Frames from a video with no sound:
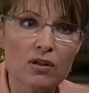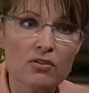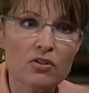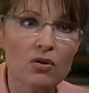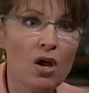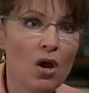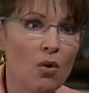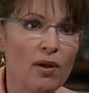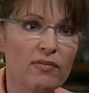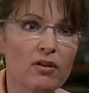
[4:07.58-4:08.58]
also.
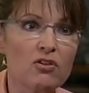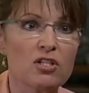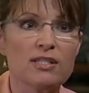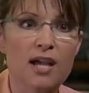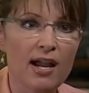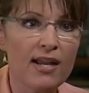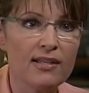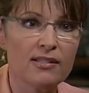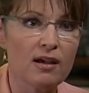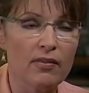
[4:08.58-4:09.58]
We have the largest
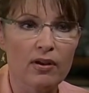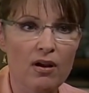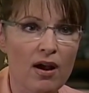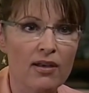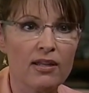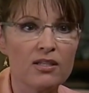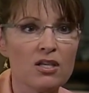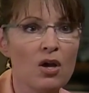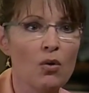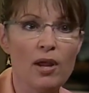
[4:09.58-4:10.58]
tides on the
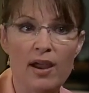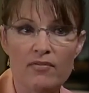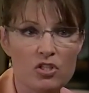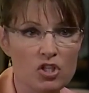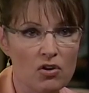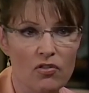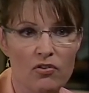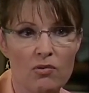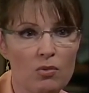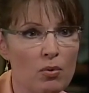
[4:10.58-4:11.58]
continent. We have the
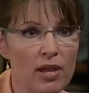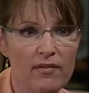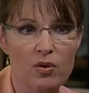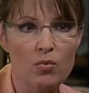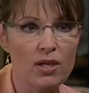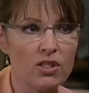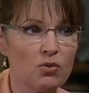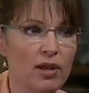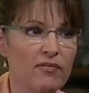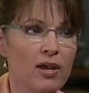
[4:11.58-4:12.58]
geothermal. We have the
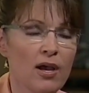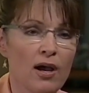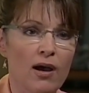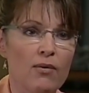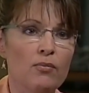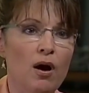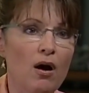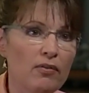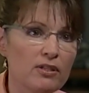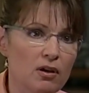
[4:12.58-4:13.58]
winds. We have
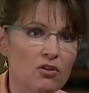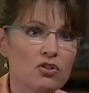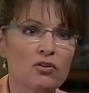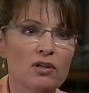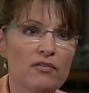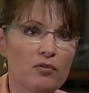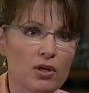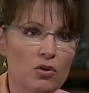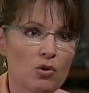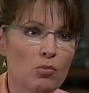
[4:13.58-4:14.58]
all these alternative
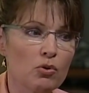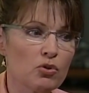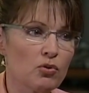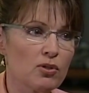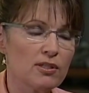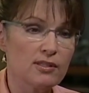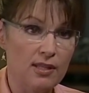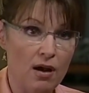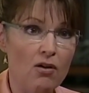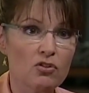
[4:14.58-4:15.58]
renewable sources
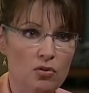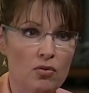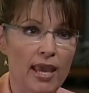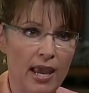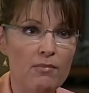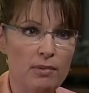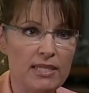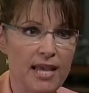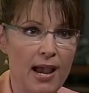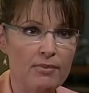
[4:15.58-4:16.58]
that also can
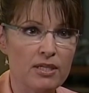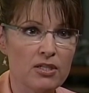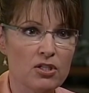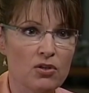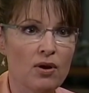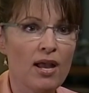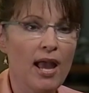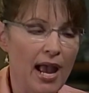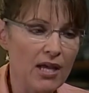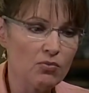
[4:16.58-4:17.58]
be tapped into
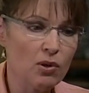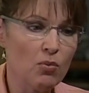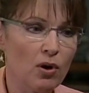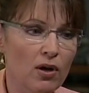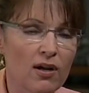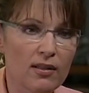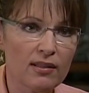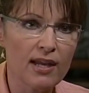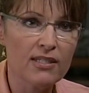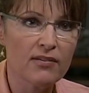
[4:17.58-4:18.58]
as we work
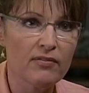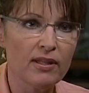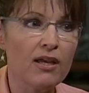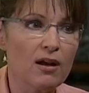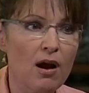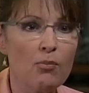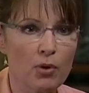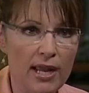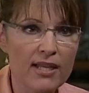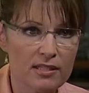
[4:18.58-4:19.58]
collectively and
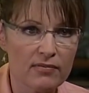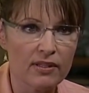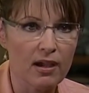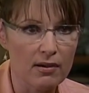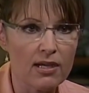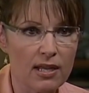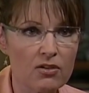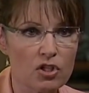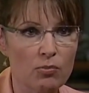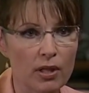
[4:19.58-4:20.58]
comprehensively on an
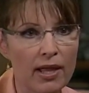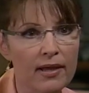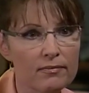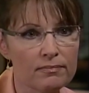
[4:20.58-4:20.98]
energy plan.